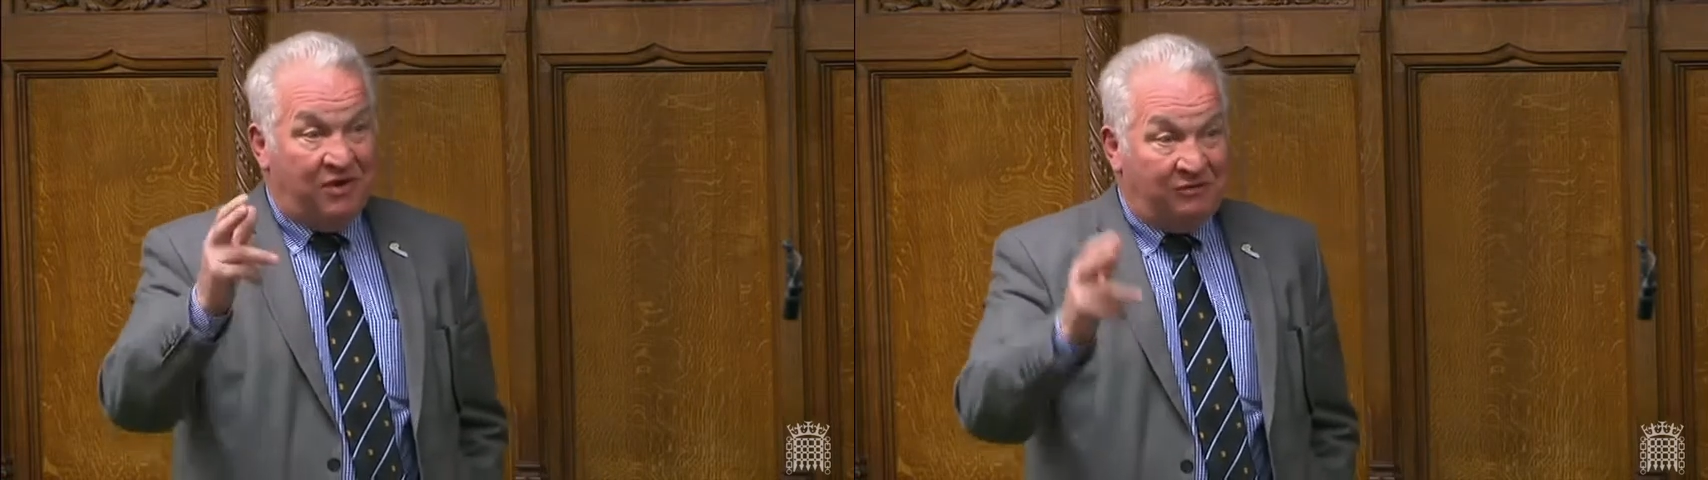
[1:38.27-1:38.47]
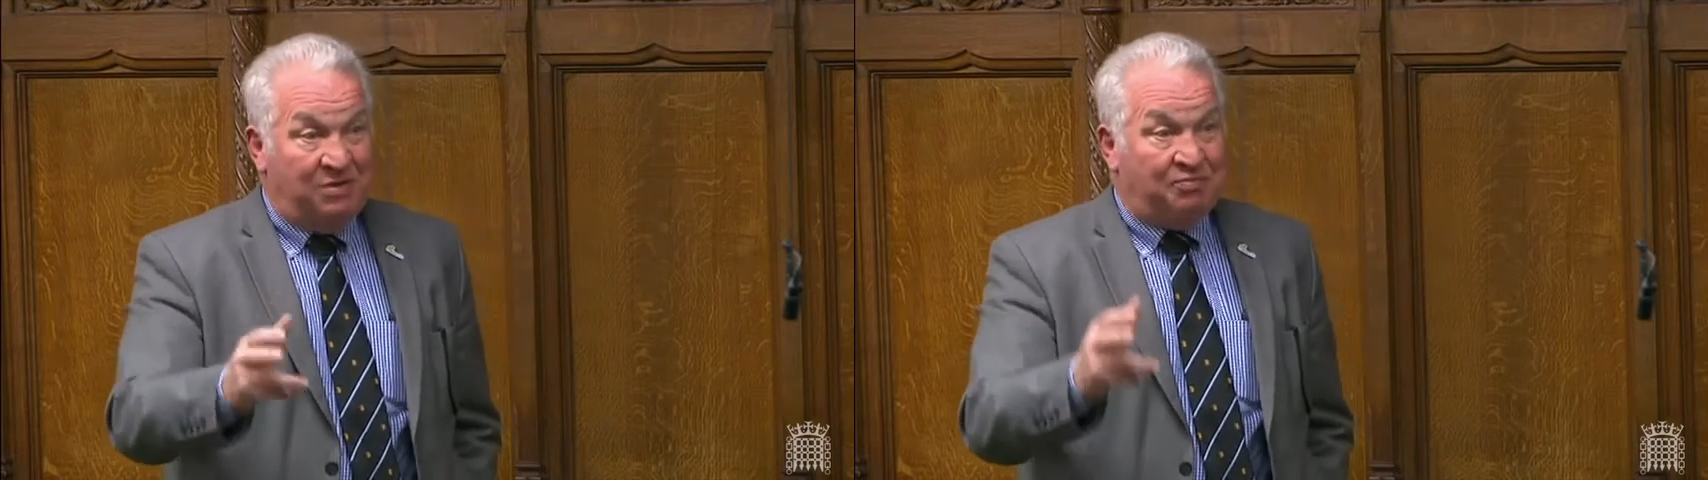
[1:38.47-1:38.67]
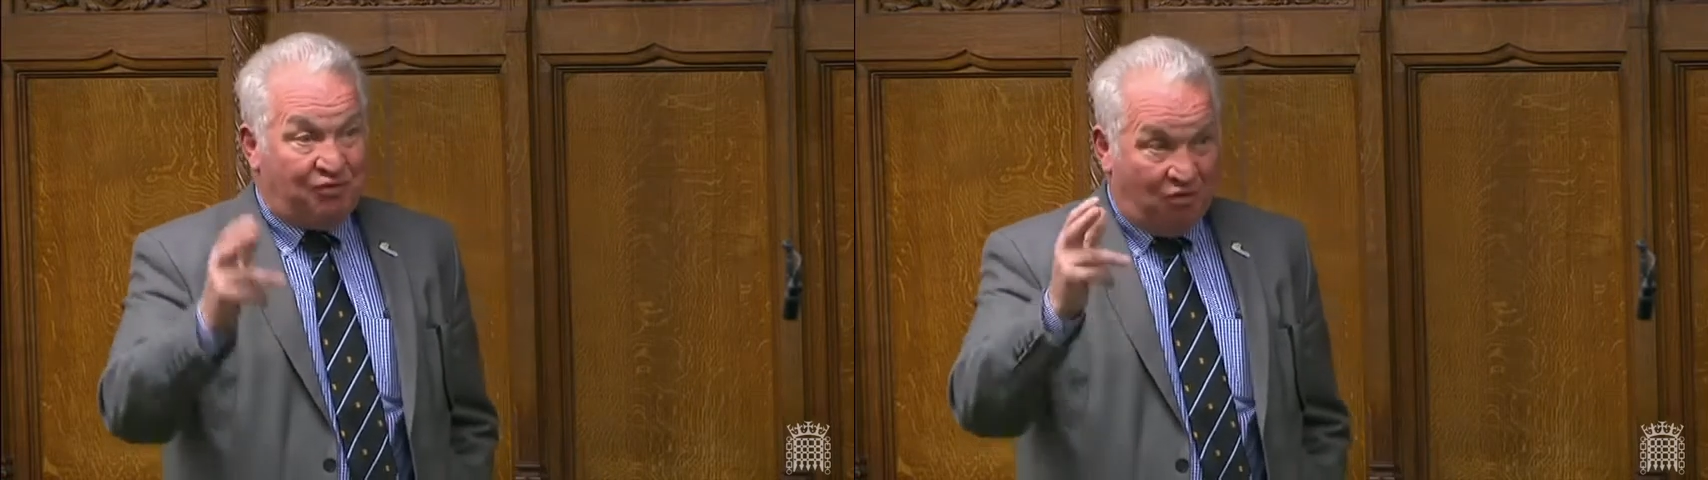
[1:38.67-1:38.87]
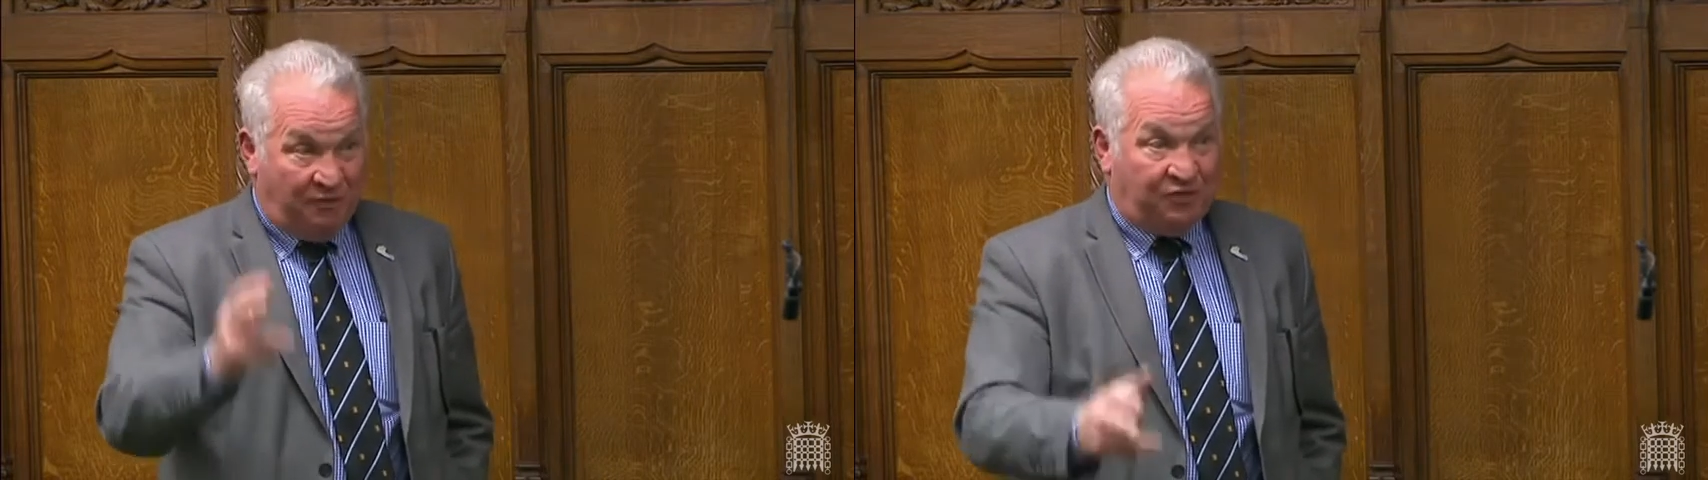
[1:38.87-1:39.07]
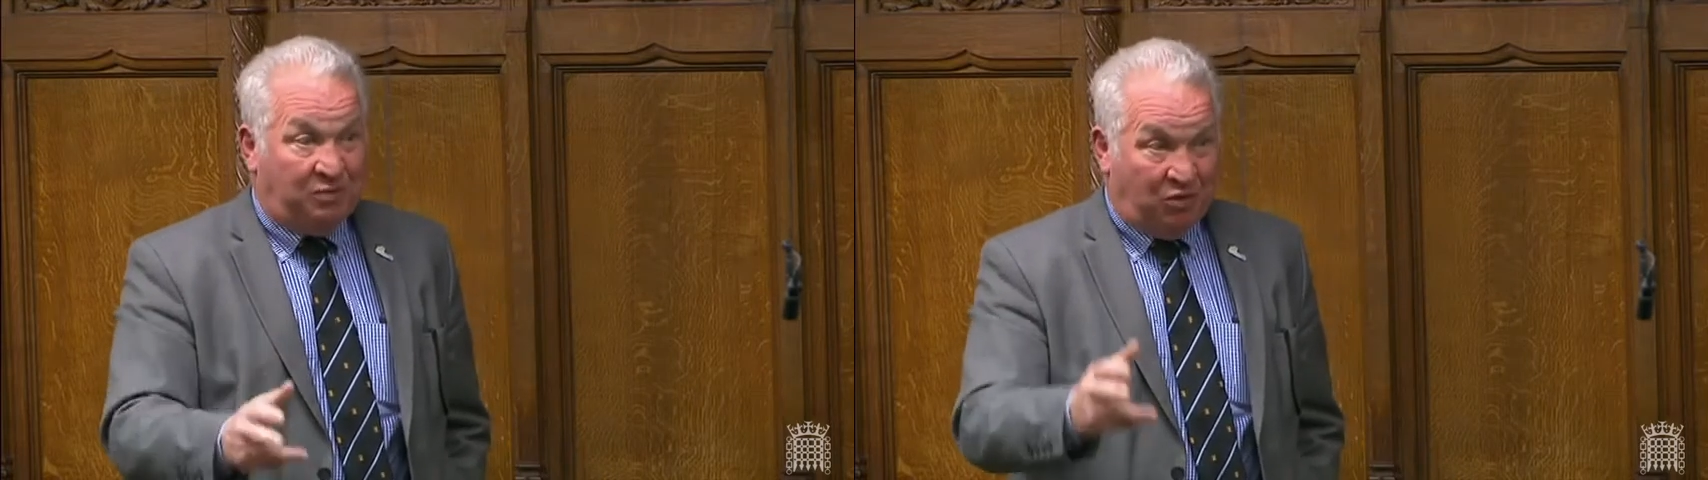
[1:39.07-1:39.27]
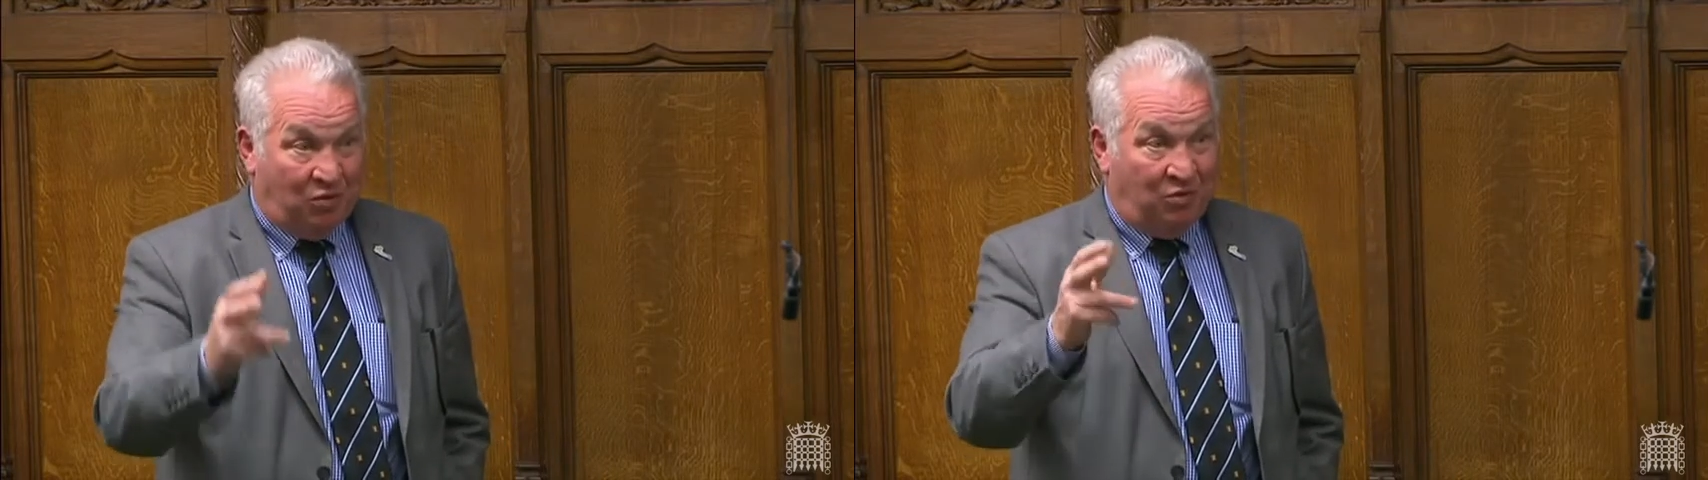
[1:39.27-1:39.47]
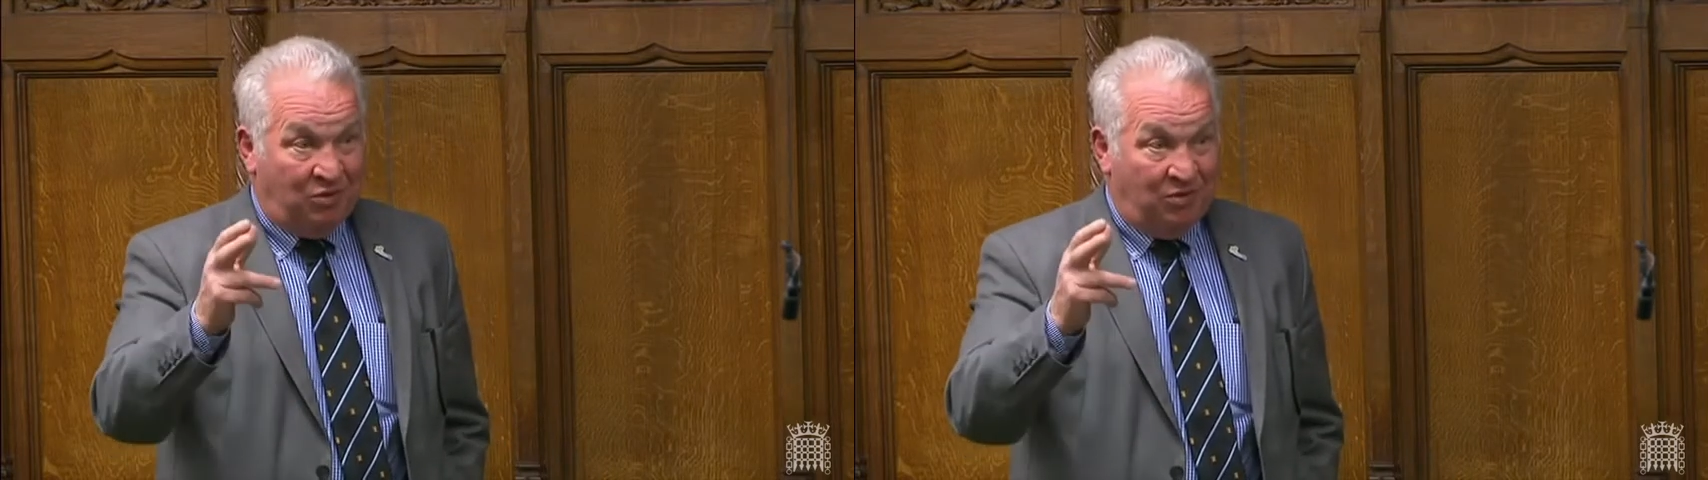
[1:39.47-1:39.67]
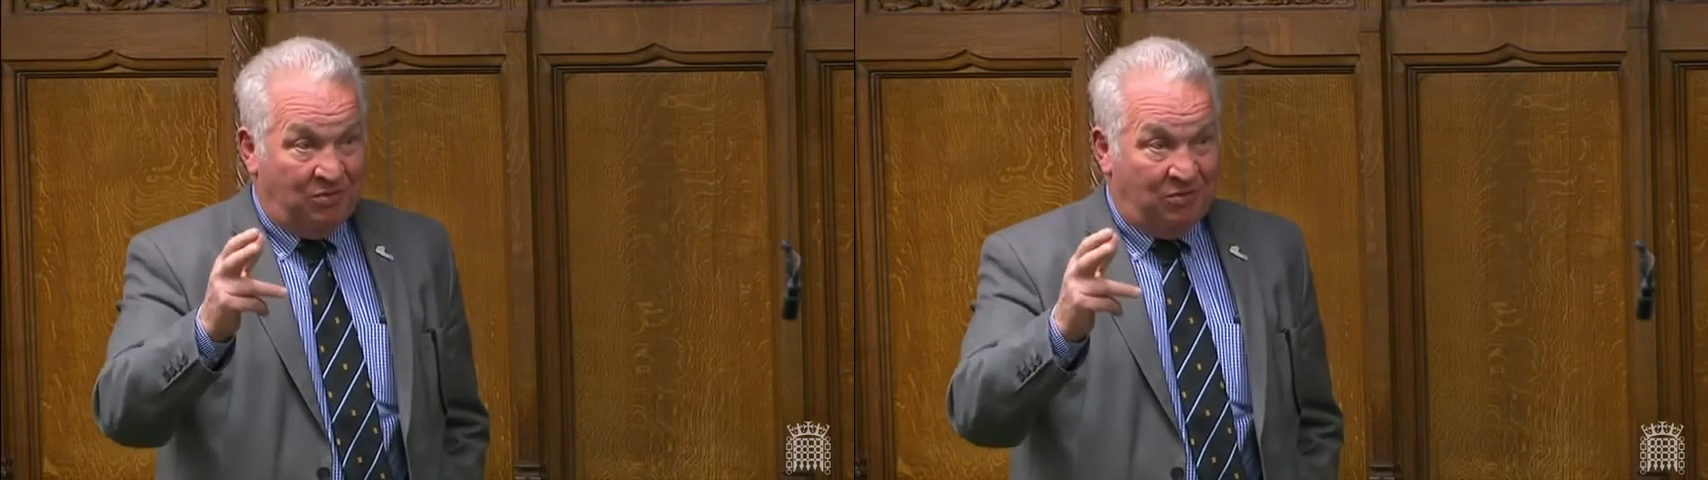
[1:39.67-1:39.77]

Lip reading: very profitable